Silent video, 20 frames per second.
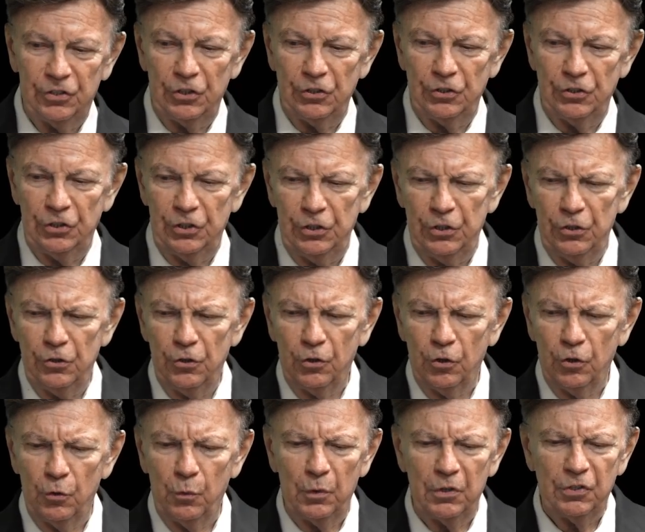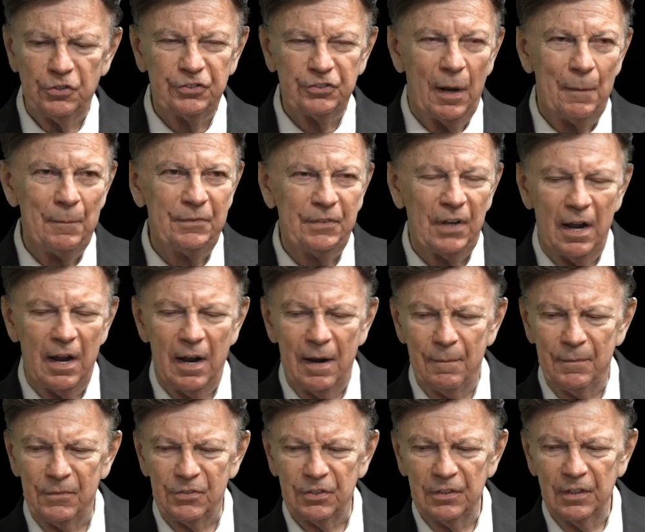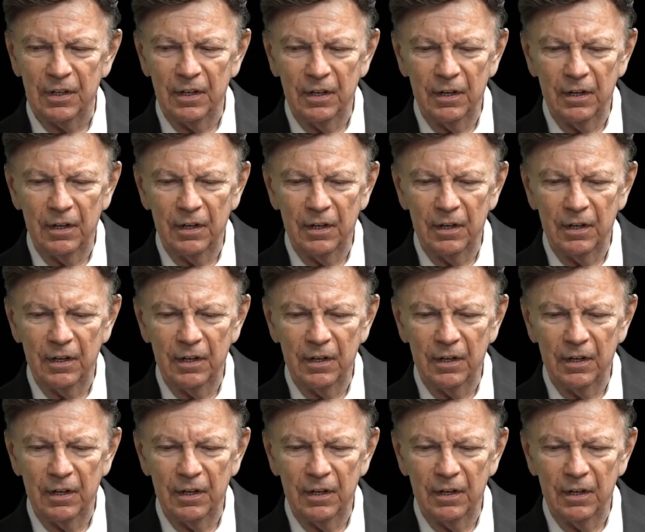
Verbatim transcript: you who were sometimes